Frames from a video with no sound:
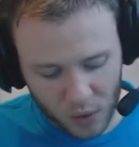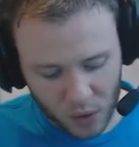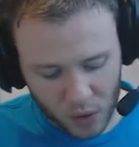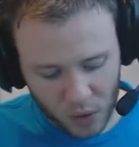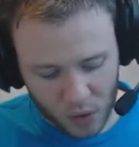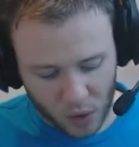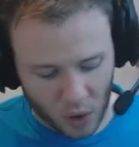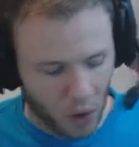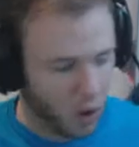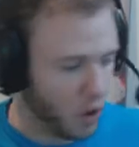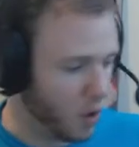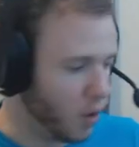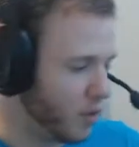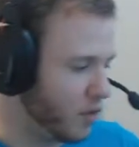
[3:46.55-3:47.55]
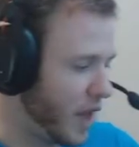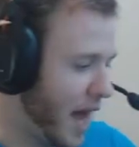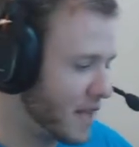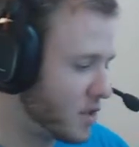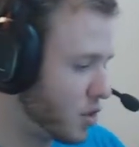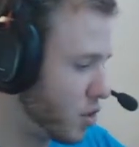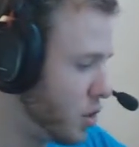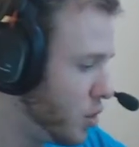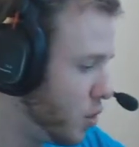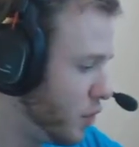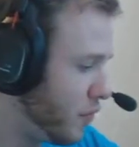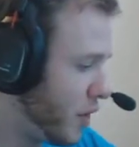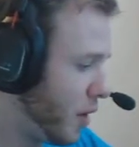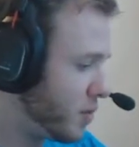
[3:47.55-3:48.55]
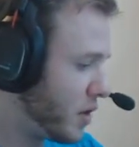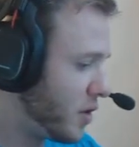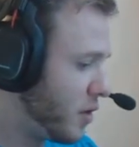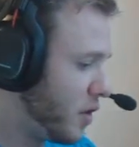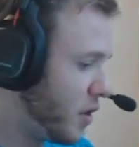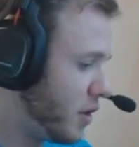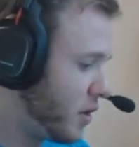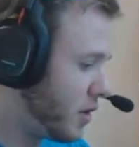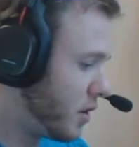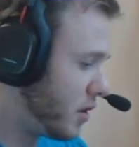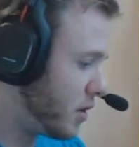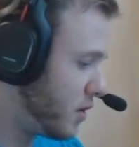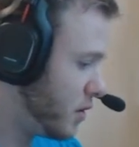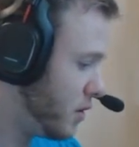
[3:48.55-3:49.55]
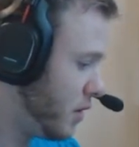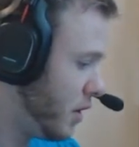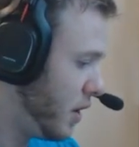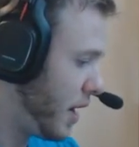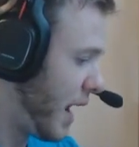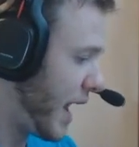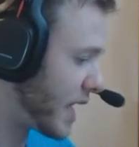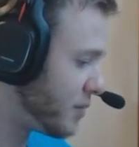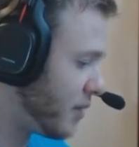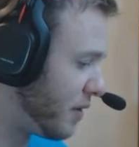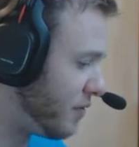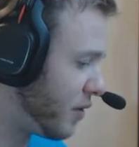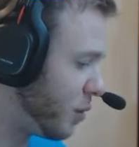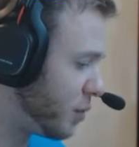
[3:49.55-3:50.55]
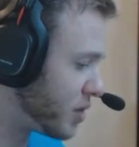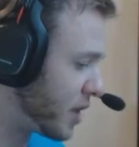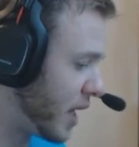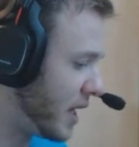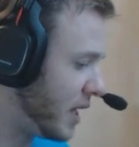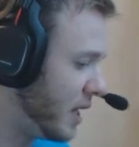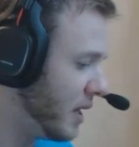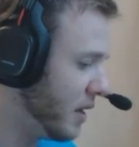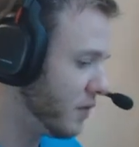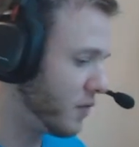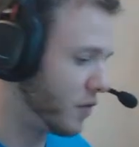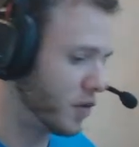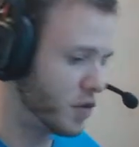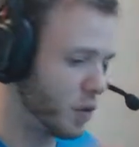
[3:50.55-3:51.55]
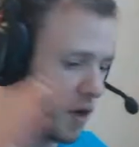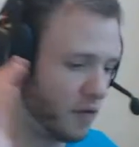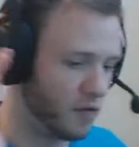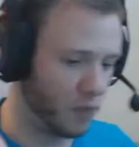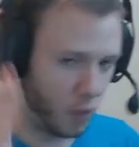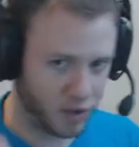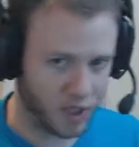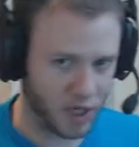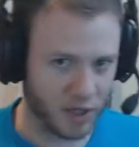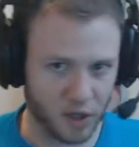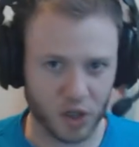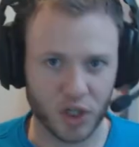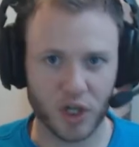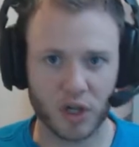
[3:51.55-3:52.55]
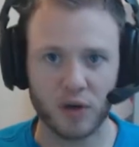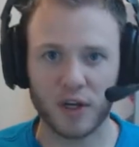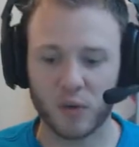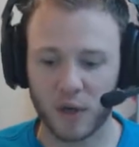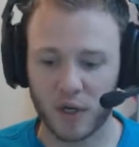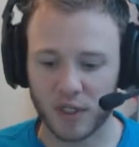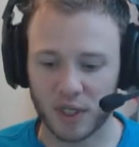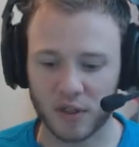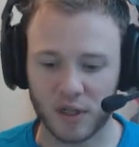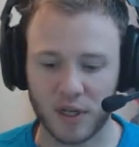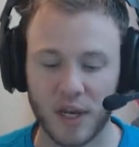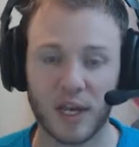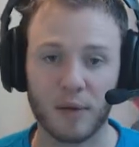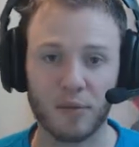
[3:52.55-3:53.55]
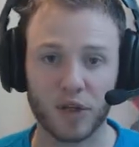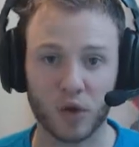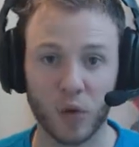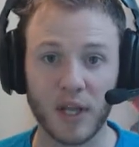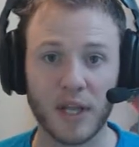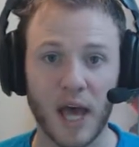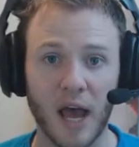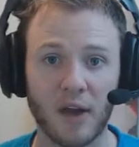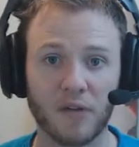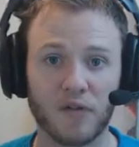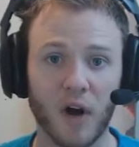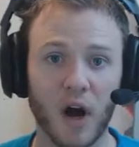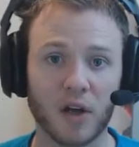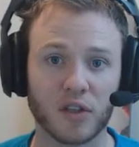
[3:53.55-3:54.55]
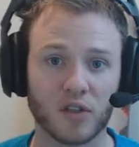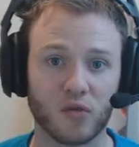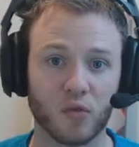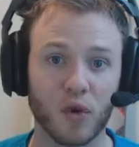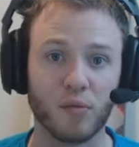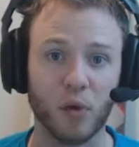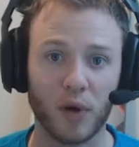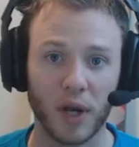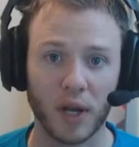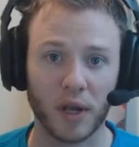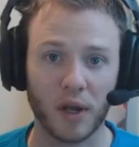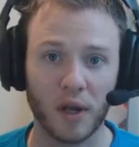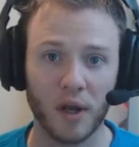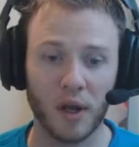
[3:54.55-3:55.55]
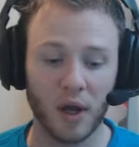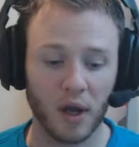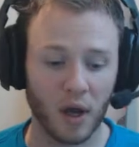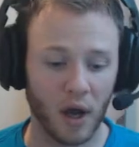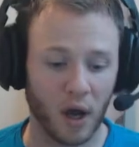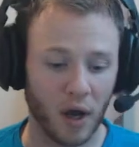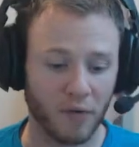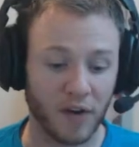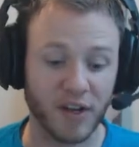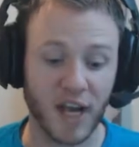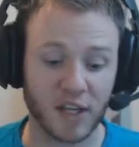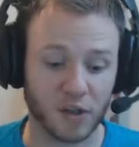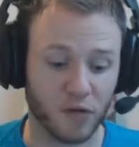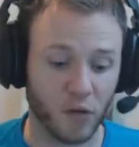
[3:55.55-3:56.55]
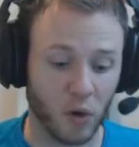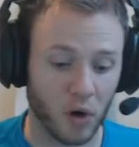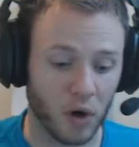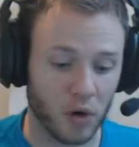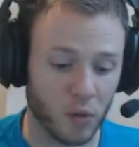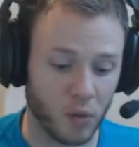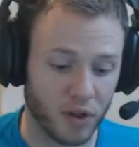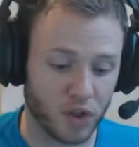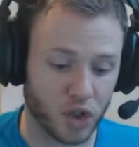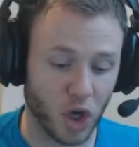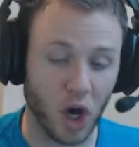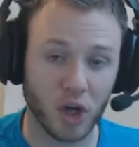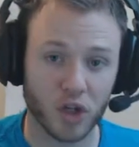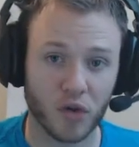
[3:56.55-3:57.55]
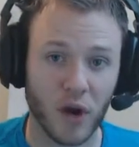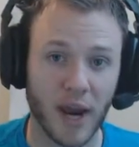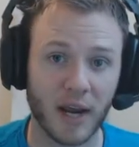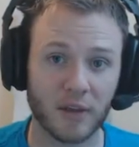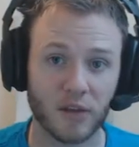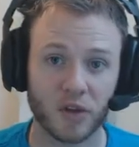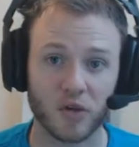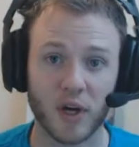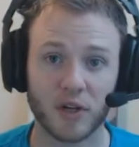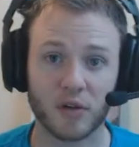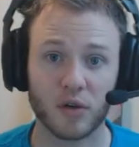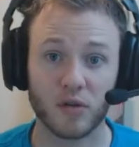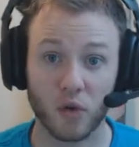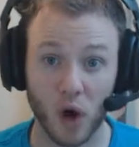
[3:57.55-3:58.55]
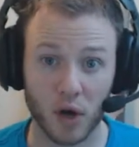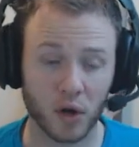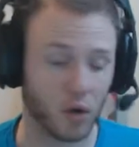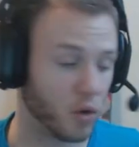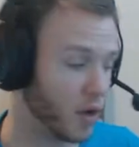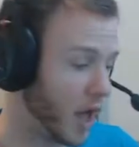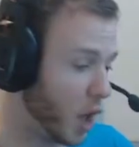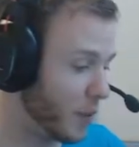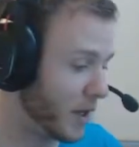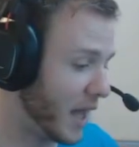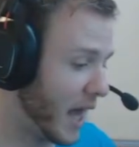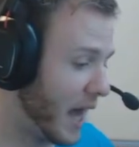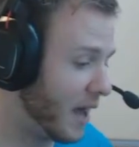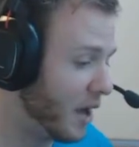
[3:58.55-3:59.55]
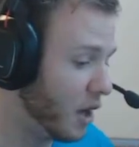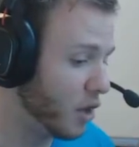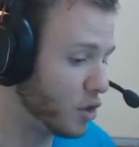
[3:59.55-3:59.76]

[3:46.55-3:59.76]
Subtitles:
So that's two films on the X-Men film slate for 2014 this year and 2016, and in between that, Fox is rebooting Fantastic Four with Josh Trank, the director of Chronicle, helming that.